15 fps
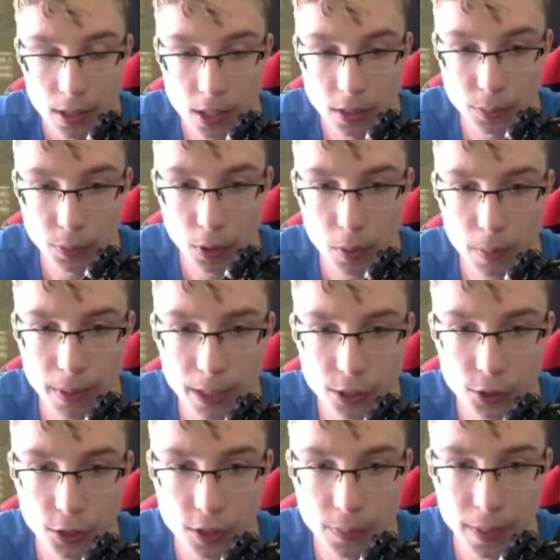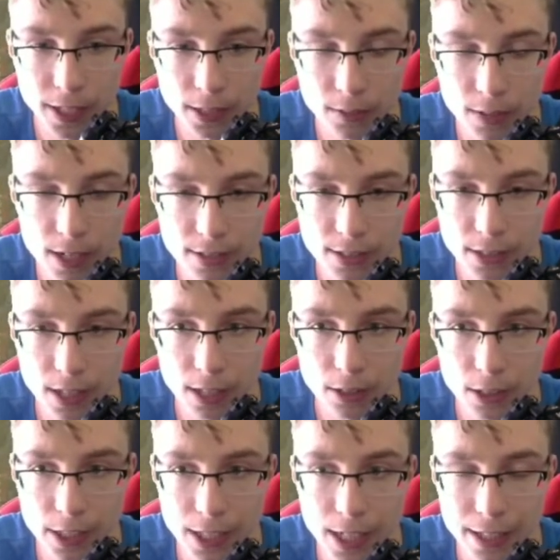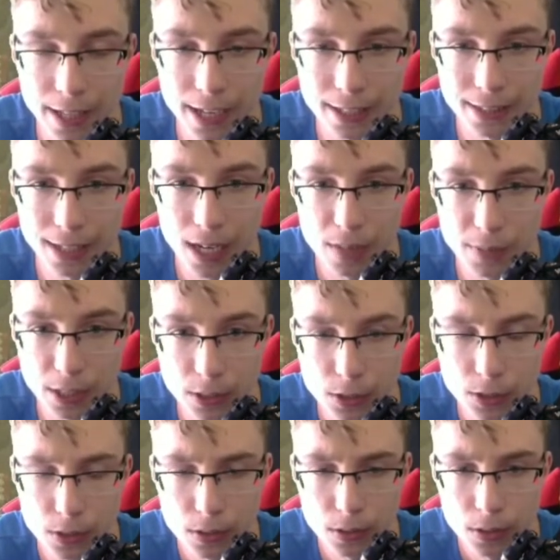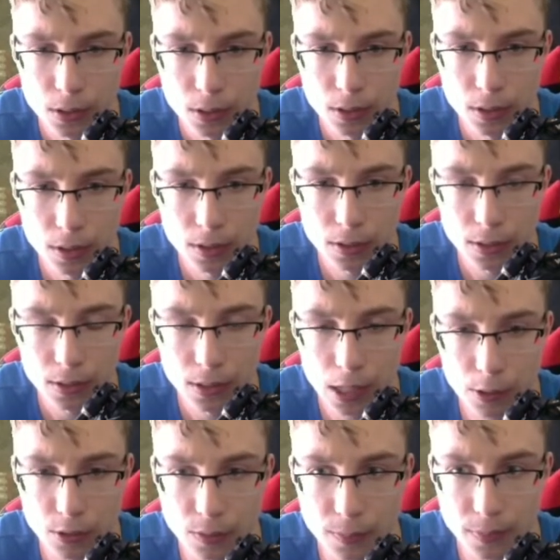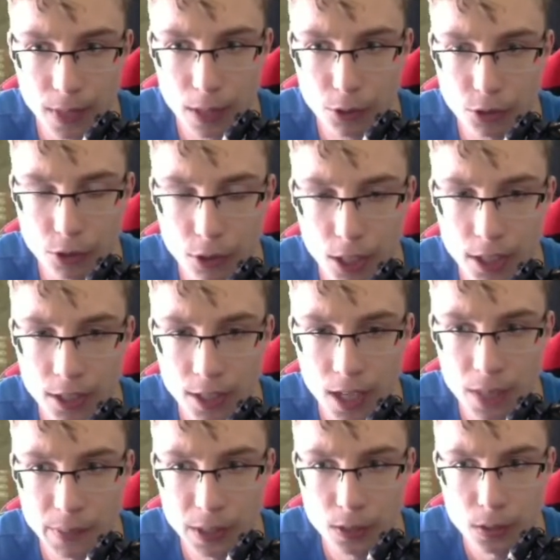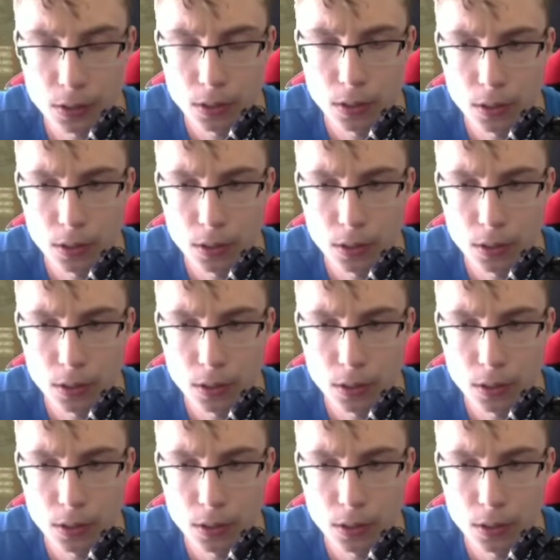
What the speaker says: It's probably a choice ban at the Grassy Glide, looking at that damage. That was a lot of damage.